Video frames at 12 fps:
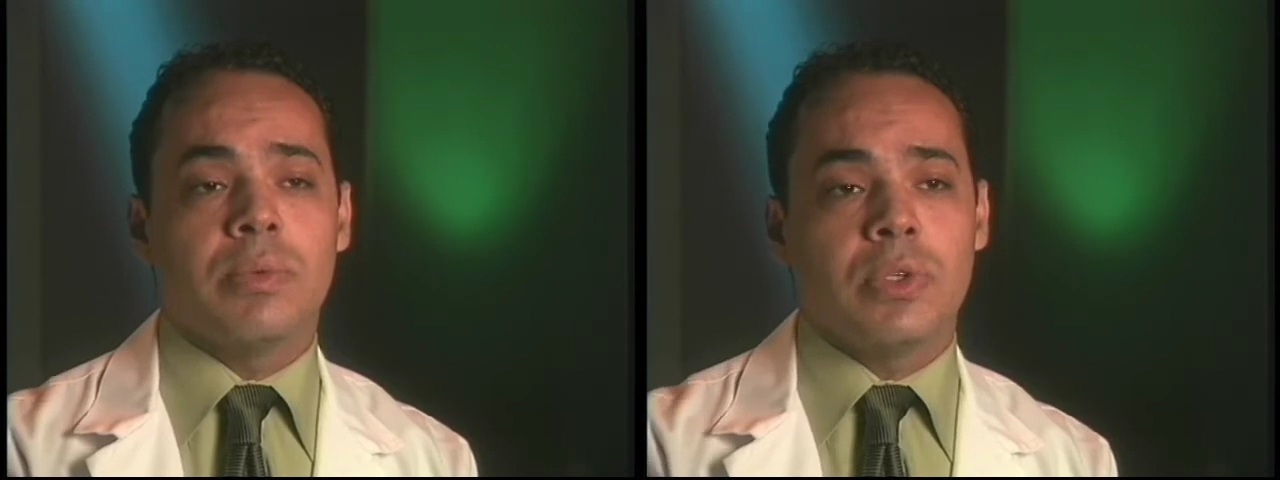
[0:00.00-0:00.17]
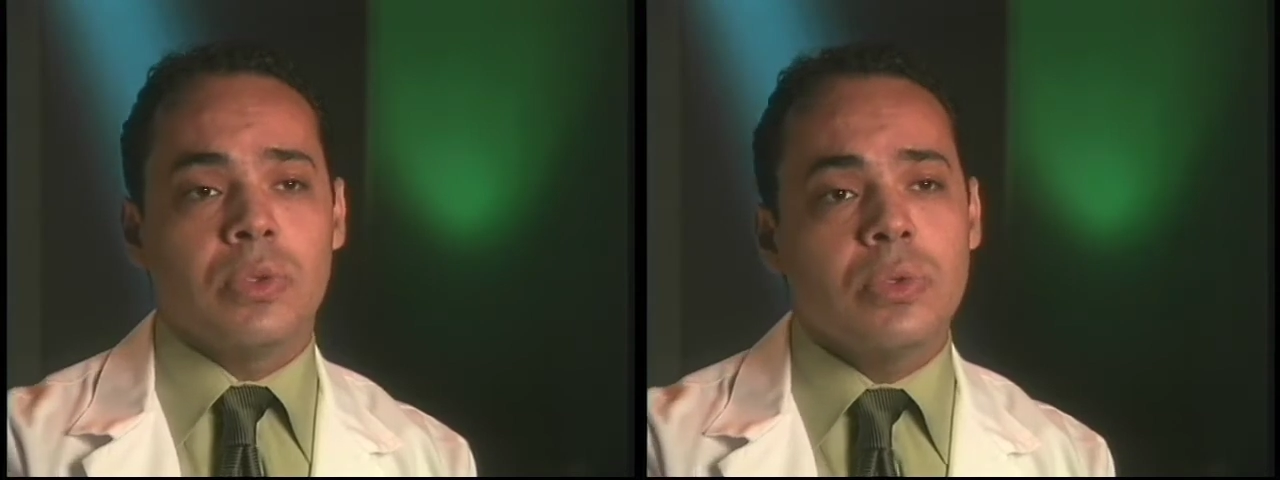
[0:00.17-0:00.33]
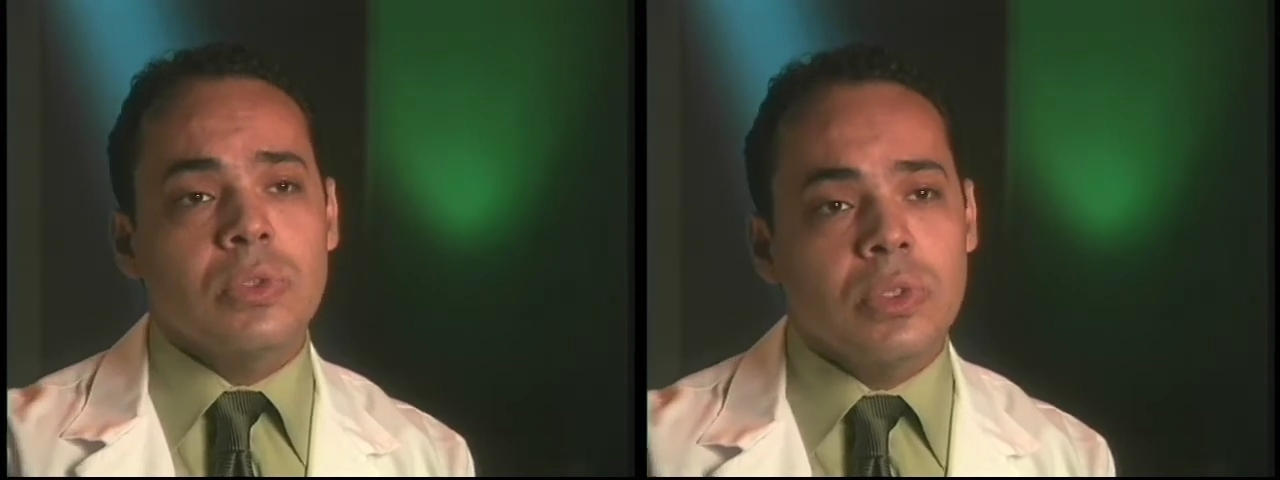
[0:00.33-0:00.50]

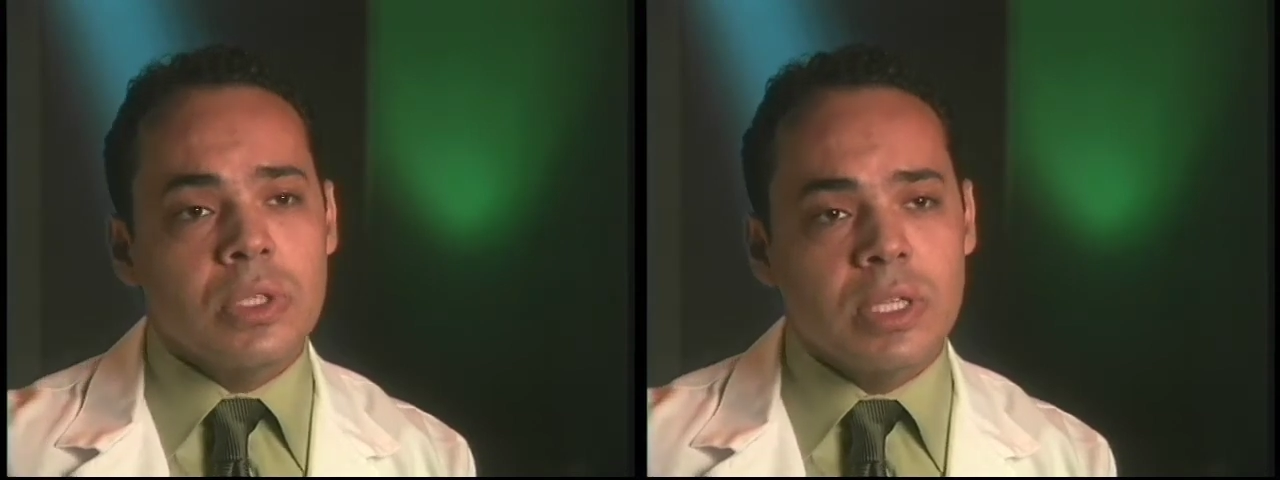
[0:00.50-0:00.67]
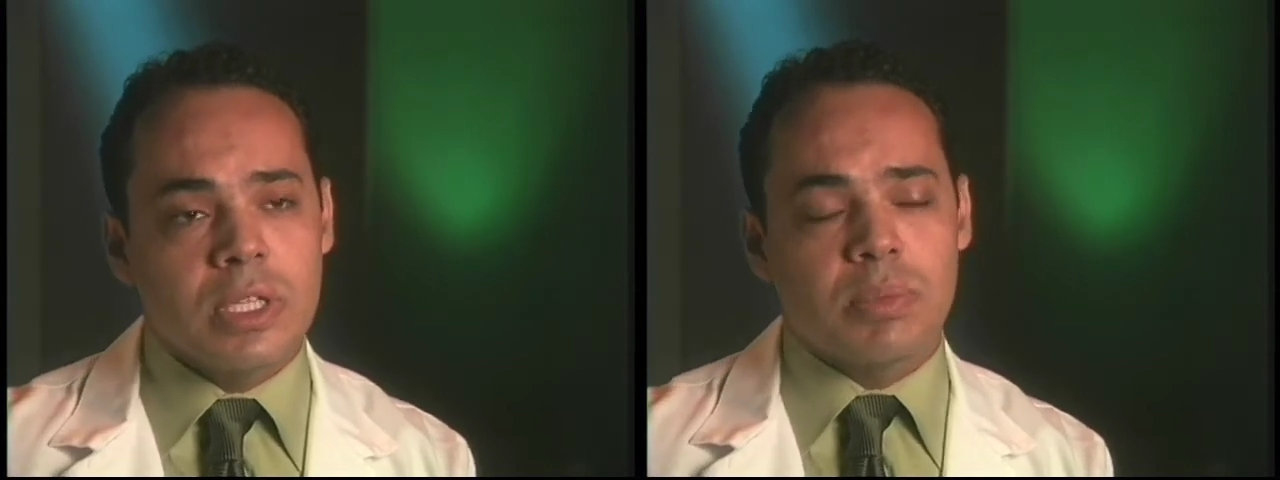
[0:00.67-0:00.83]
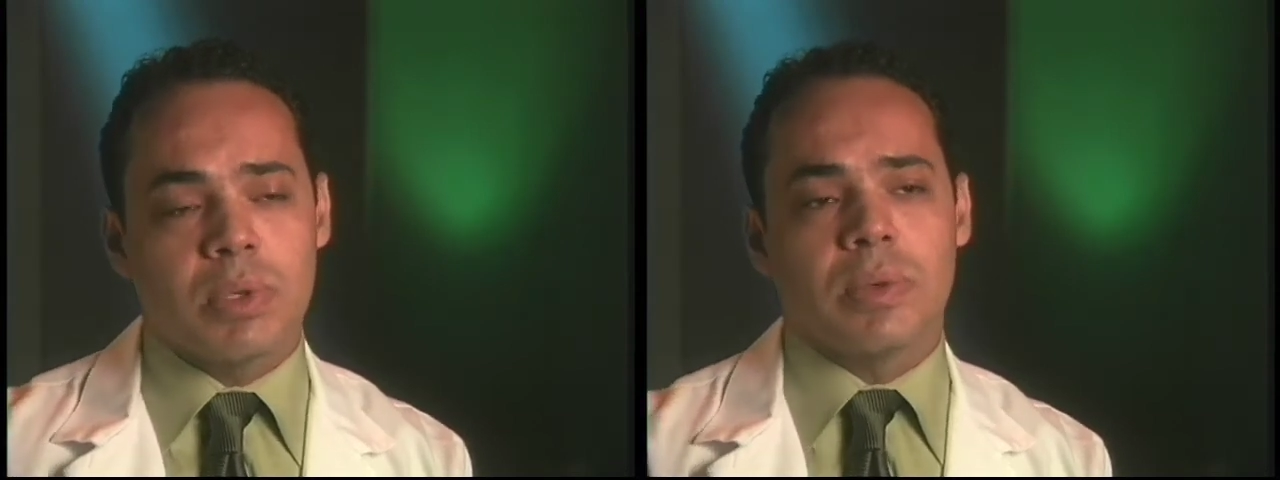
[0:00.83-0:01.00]
reduce
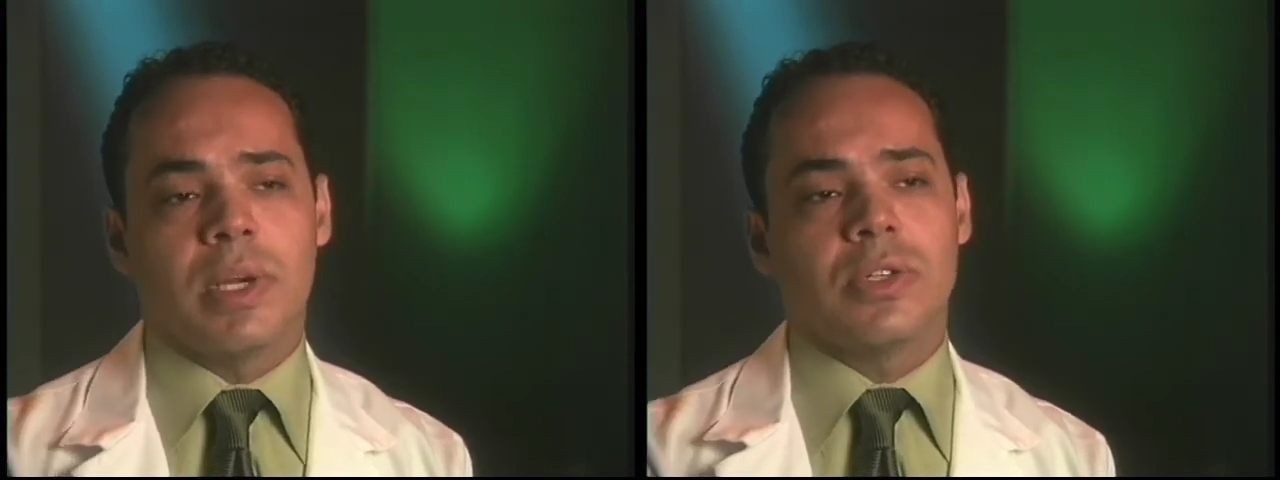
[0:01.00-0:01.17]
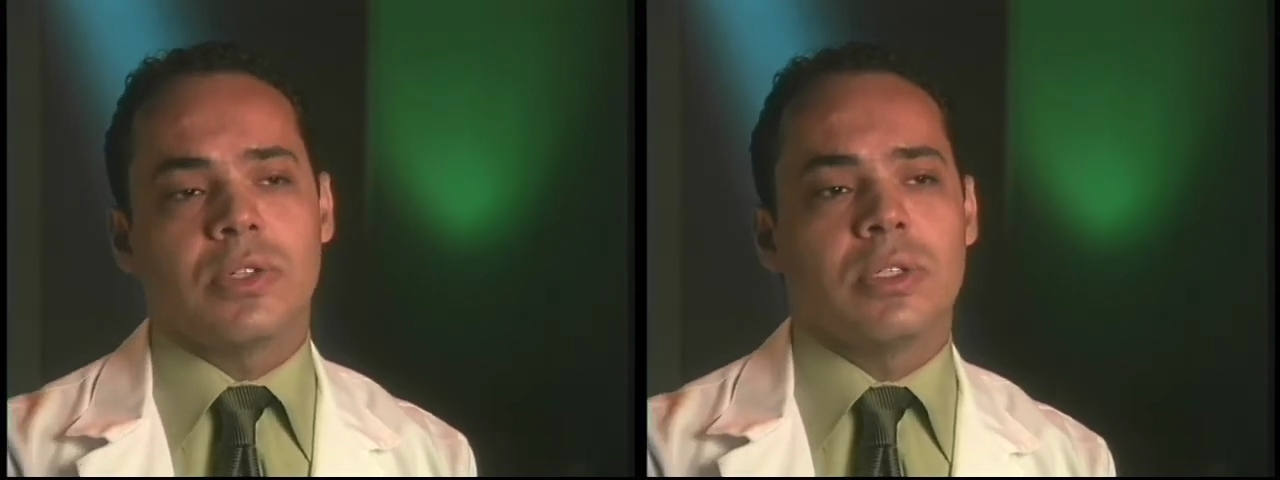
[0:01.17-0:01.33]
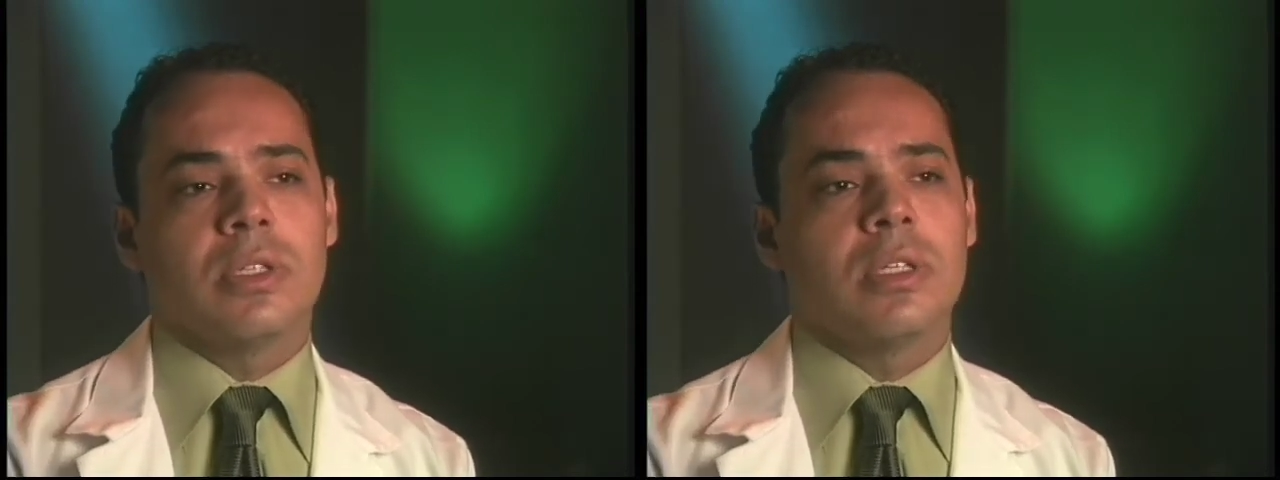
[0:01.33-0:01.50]
its
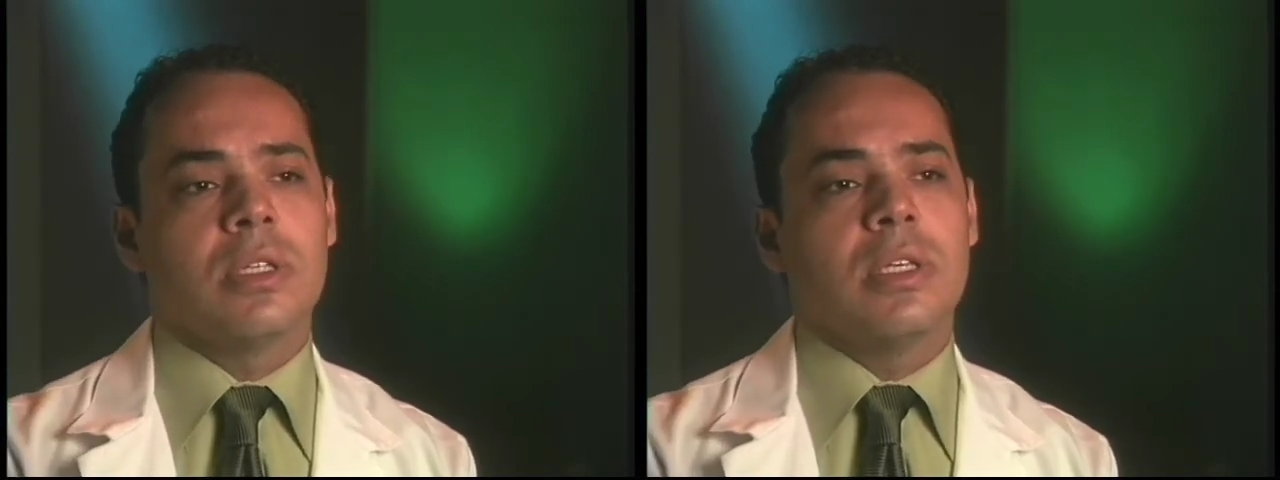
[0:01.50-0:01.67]
progression.